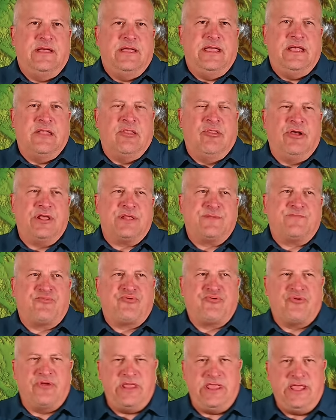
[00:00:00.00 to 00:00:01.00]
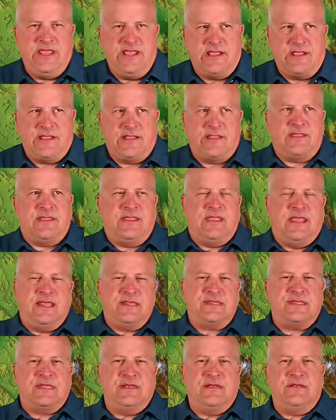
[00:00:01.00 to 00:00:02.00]
it looks pretty
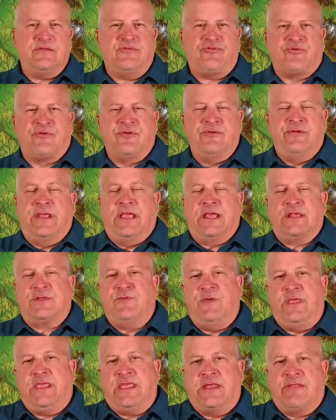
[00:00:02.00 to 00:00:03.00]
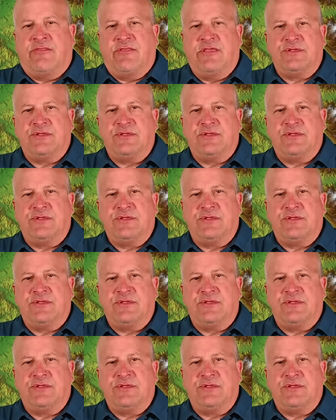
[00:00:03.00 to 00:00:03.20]
decent through next weekend,